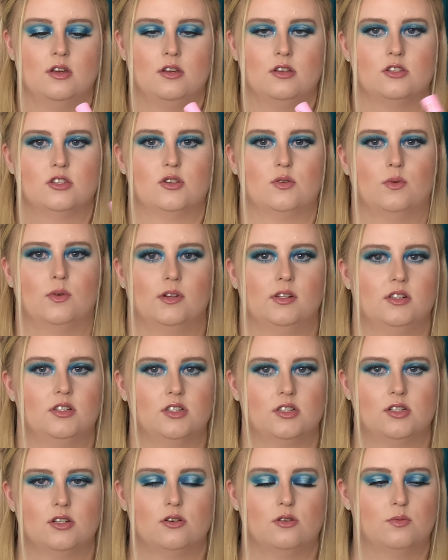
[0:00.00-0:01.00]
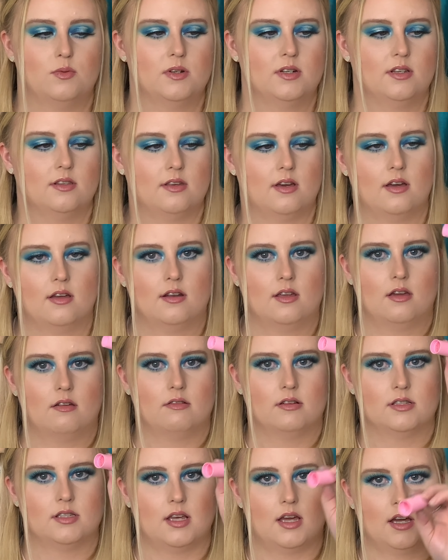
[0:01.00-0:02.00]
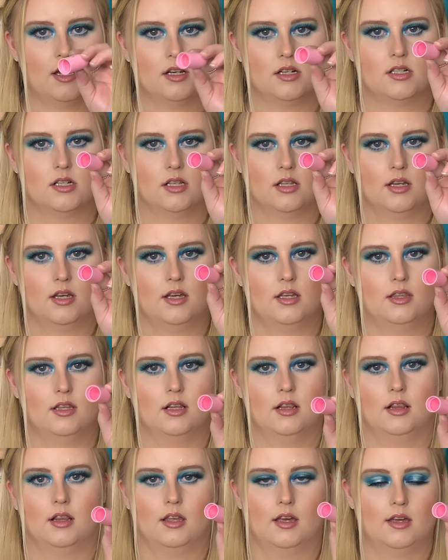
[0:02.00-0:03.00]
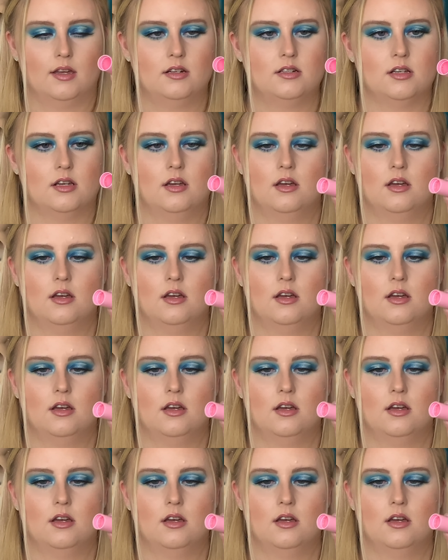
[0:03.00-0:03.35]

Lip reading: so when I just opened it then, it was actually in the lid,